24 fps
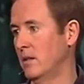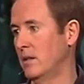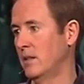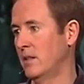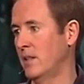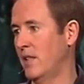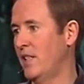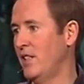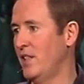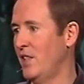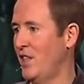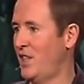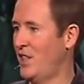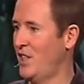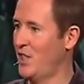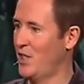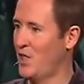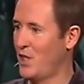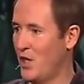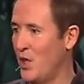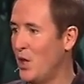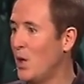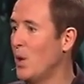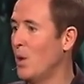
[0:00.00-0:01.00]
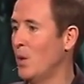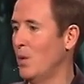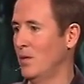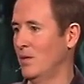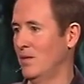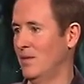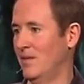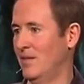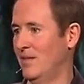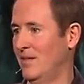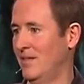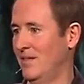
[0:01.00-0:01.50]
because it's just you
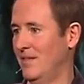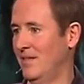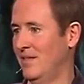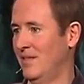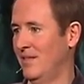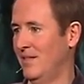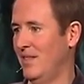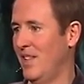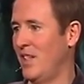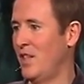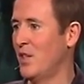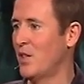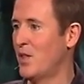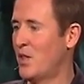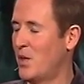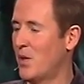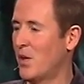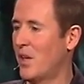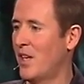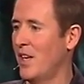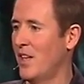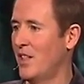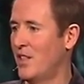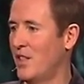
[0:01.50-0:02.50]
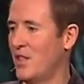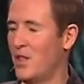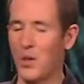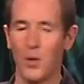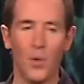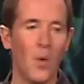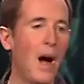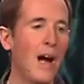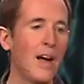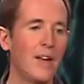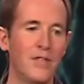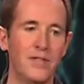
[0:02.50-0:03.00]
and your 2 kids and your
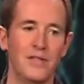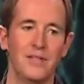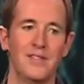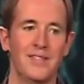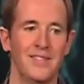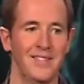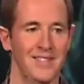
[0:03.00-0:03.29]
wife.